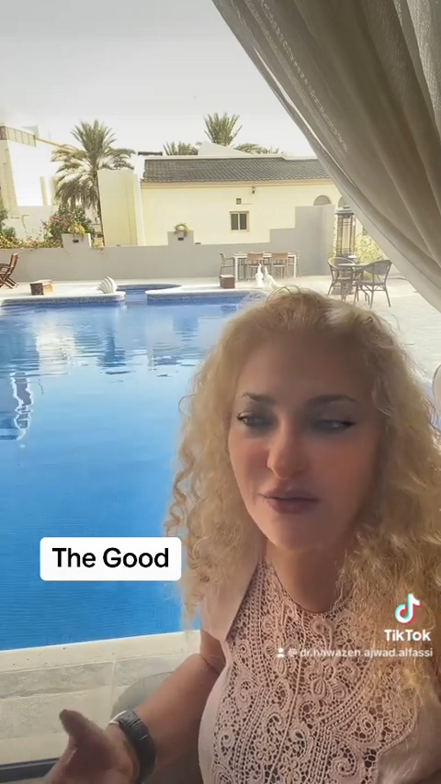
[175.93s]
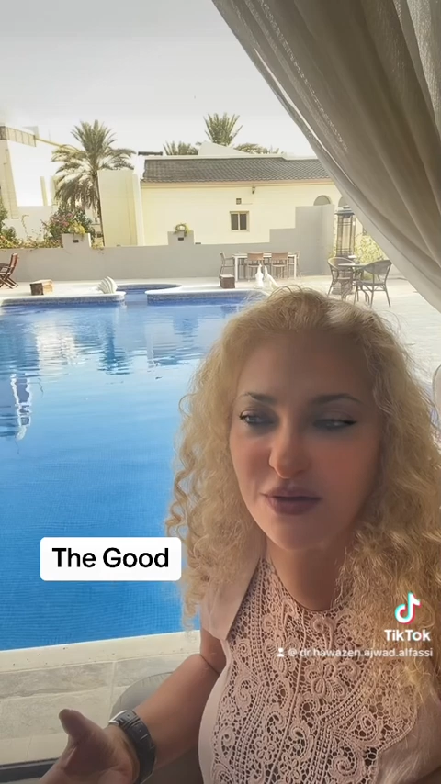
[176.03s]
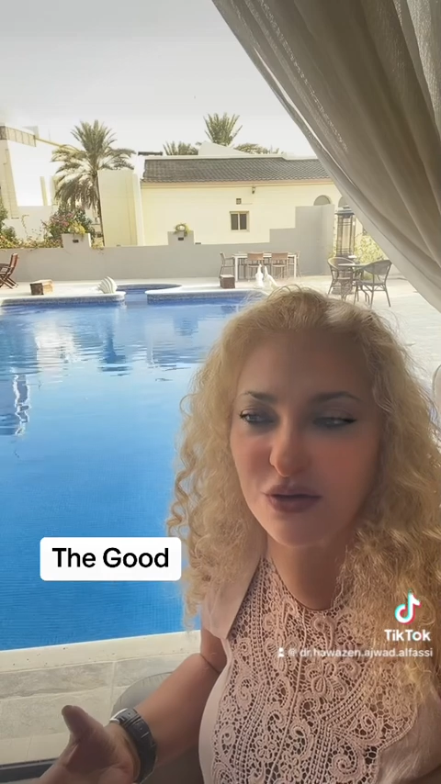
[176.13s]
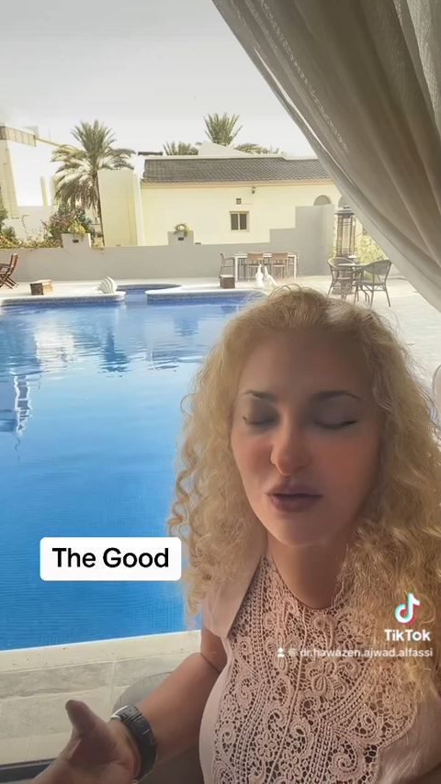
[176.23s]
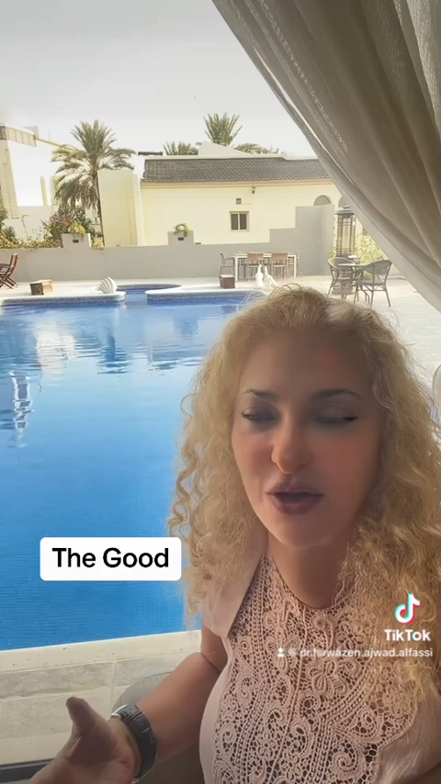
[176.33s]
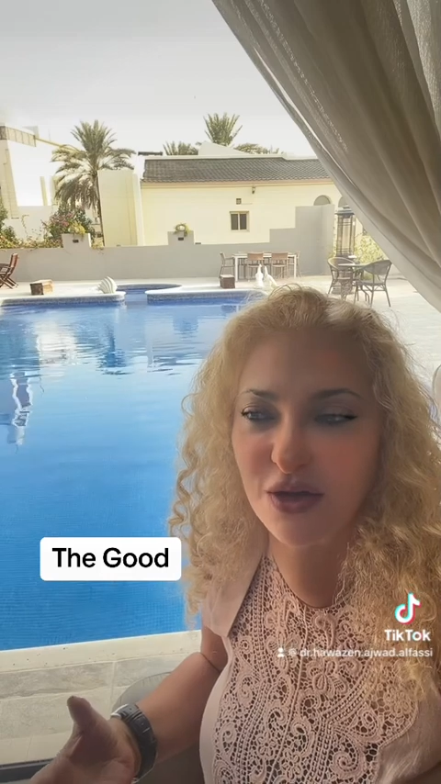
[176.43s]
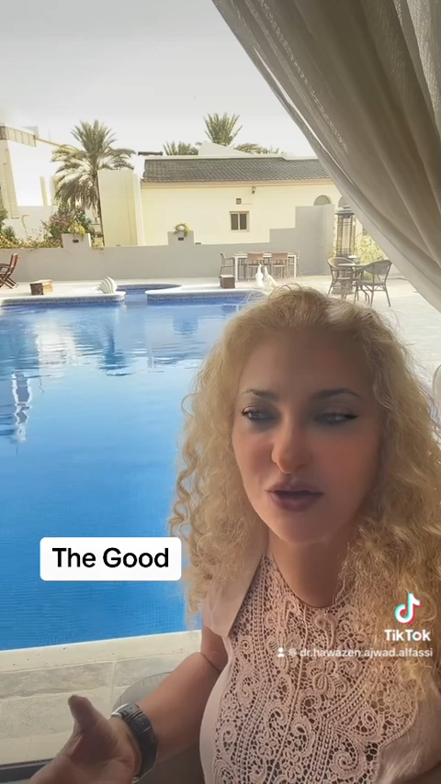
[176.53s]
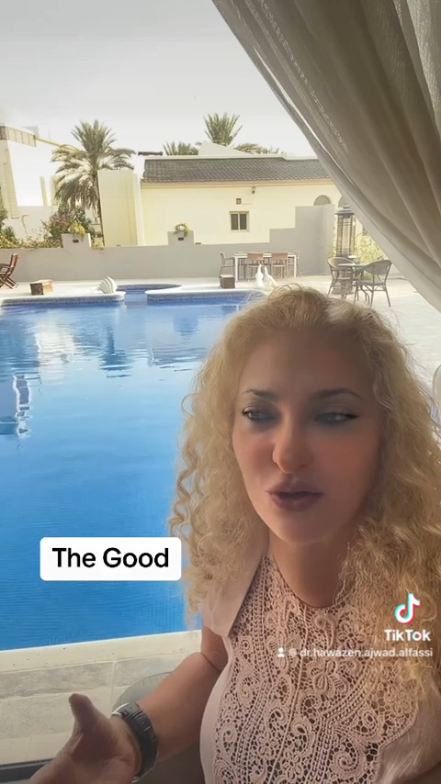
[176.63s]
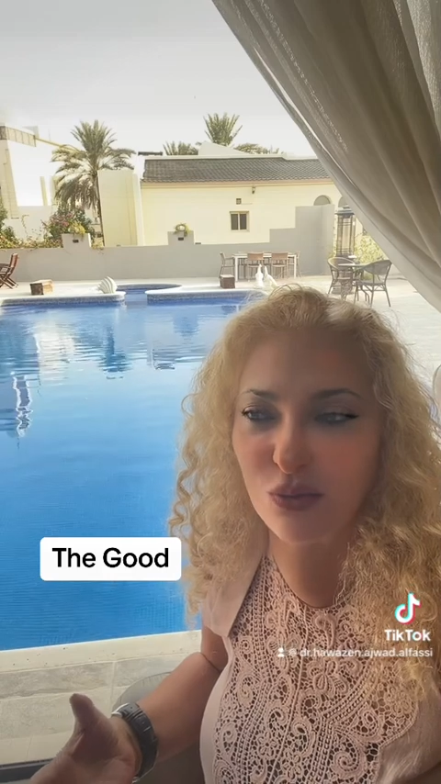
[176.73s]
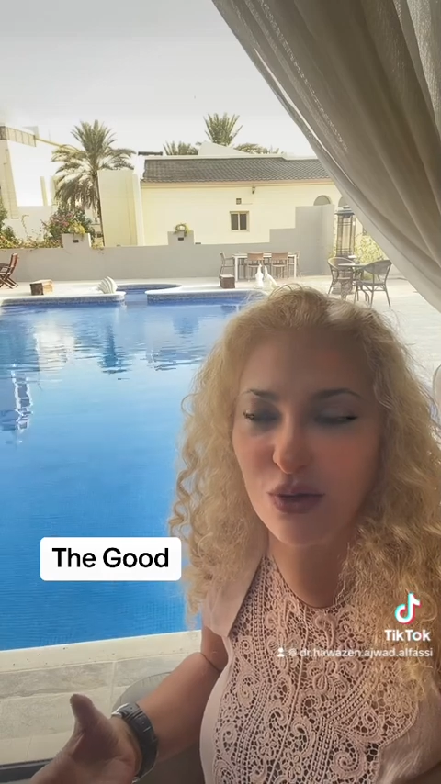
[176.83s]
this
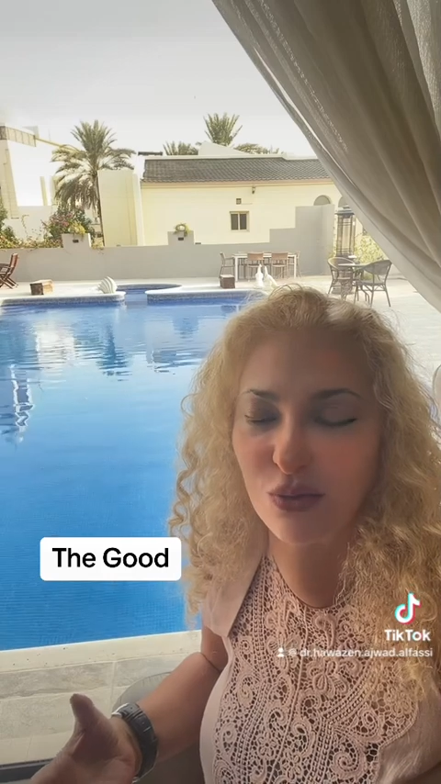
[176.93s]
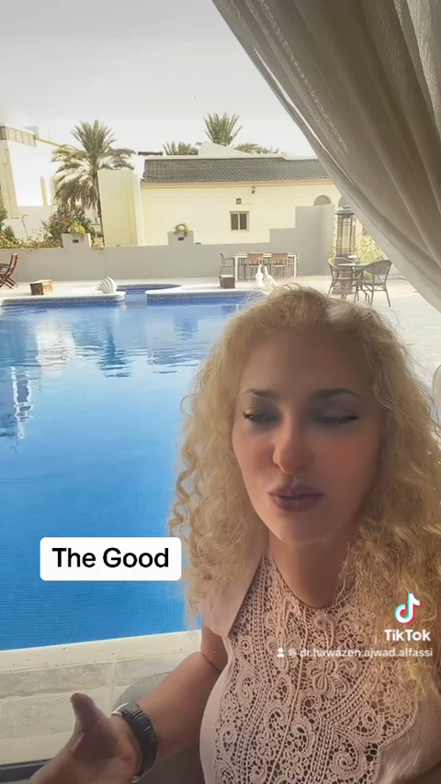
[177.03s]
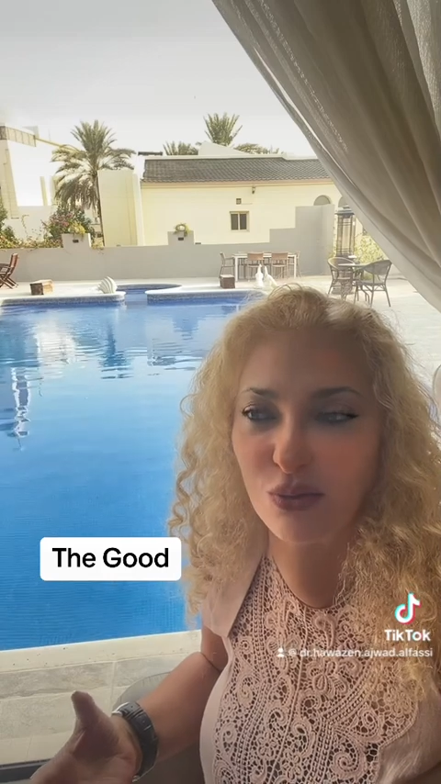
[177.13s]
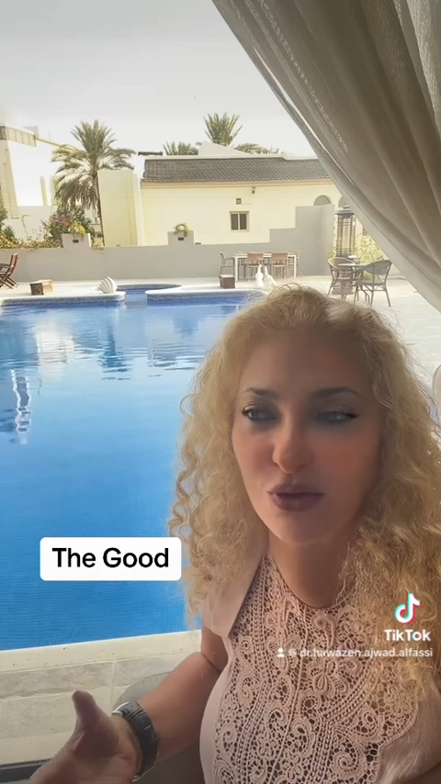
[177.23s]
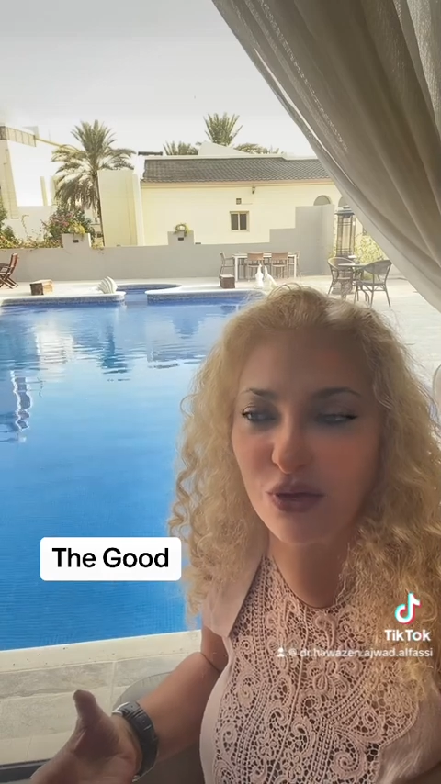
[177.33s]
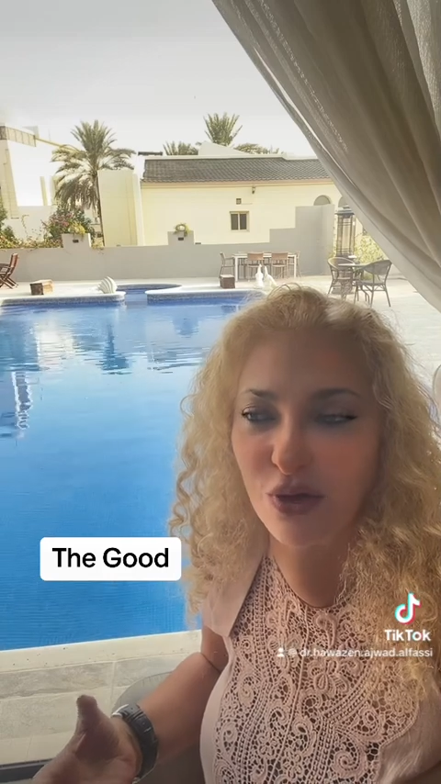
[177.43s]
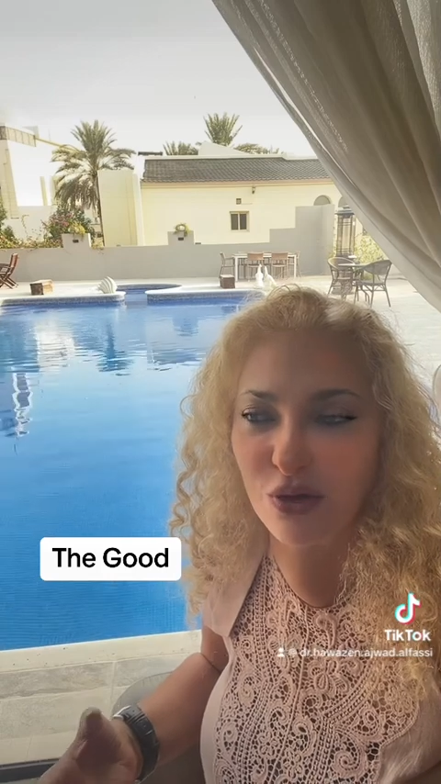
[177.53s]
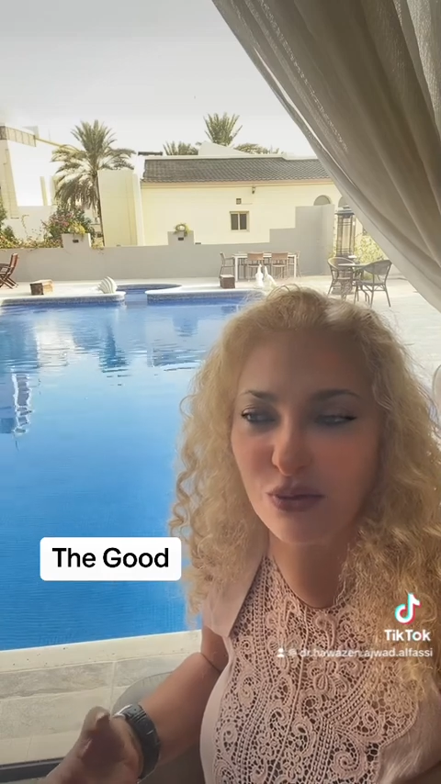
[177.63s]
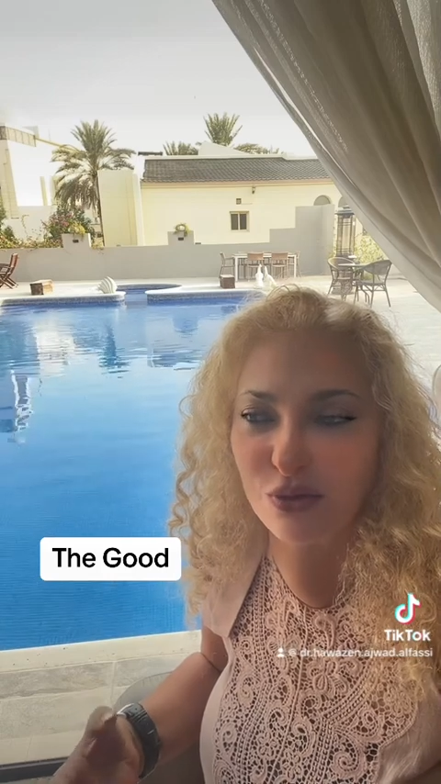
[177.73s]
connection with God,